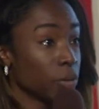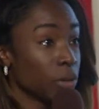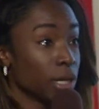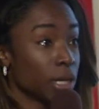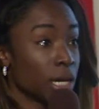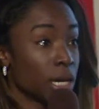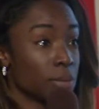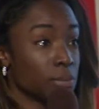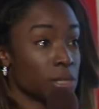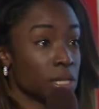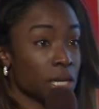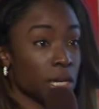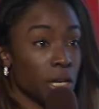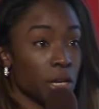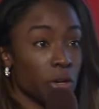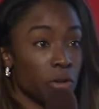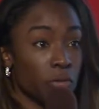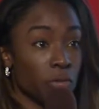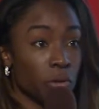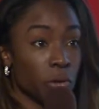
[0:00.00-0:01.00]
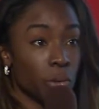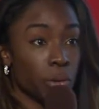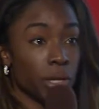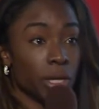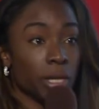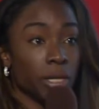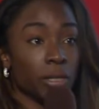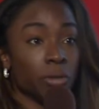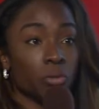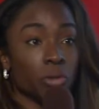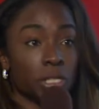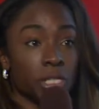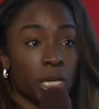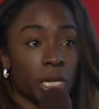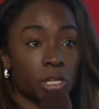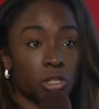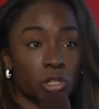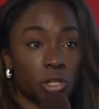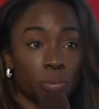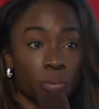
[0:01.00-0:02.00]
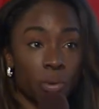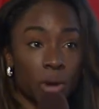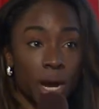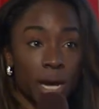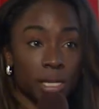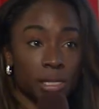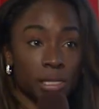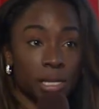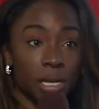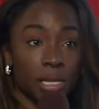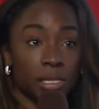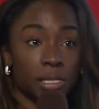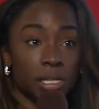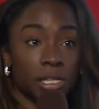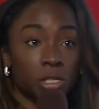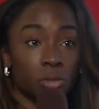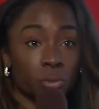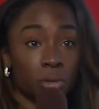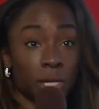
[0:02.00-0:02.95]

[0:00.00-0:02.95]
when it comes to interviewing, retention processes,